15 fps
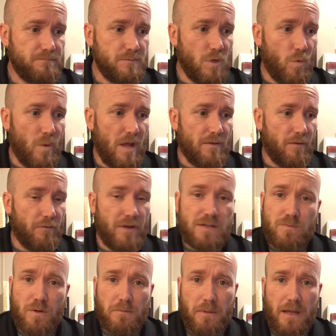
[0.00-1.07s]
We have a
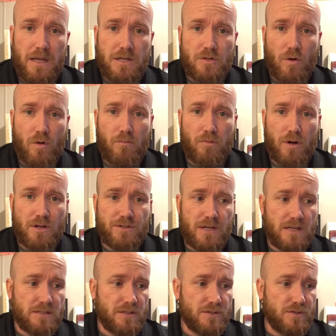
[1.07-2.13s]
Facebook page, Home
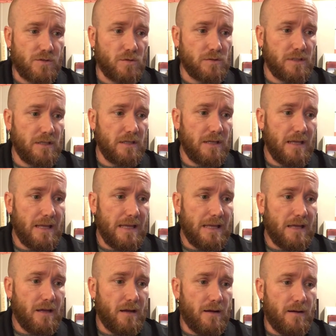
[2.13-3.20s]
Projects Consulting.
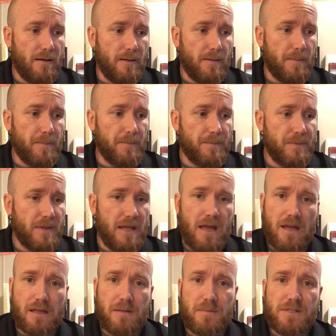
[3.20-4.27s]
Yeah,
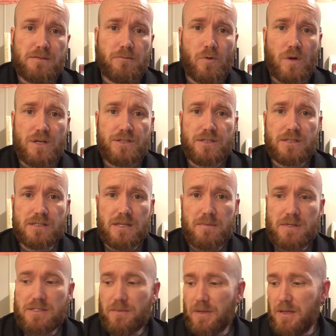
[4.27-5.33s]
give me some questions, give me
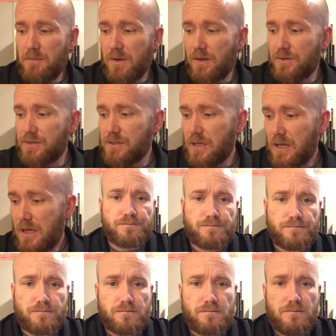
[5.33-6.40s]
some emails.
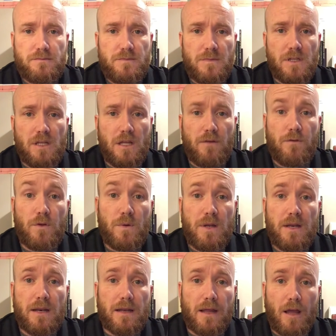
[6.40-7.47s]
If you need
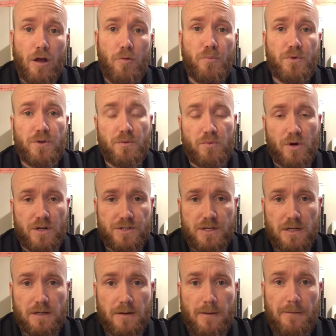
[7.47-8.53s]
any help with your
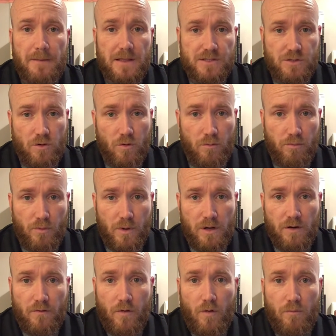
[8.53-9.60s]
project, that's the whole point
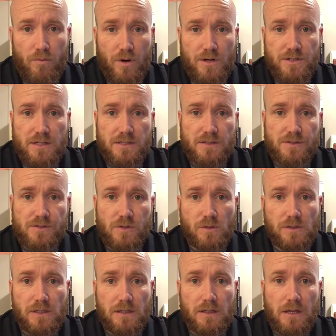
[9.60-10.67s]
of Home Projects
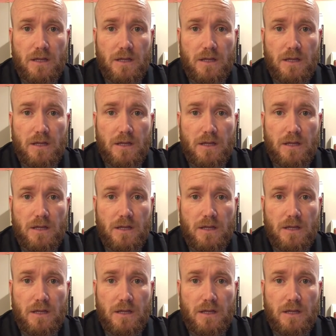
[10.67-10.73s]
Consulting.